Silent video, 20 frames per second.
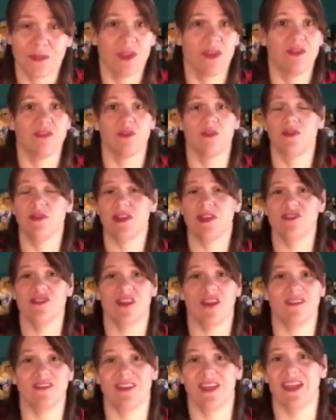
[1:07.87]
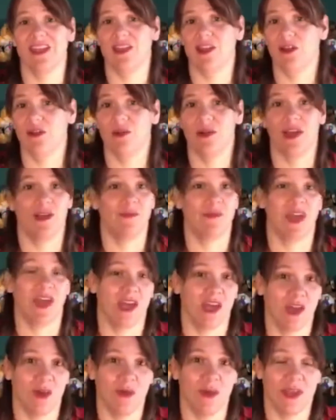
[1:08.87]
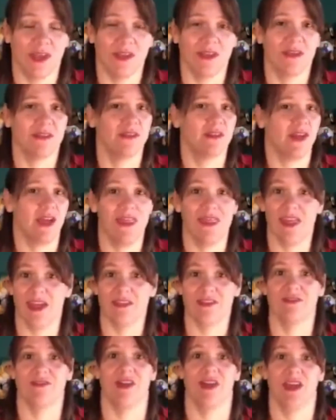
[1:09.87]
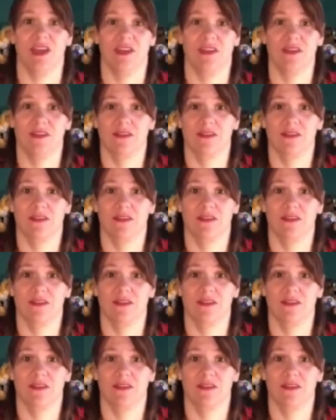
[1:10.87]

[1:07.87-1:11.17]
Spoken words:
So you can just say, no, I'm not going, and that's fine.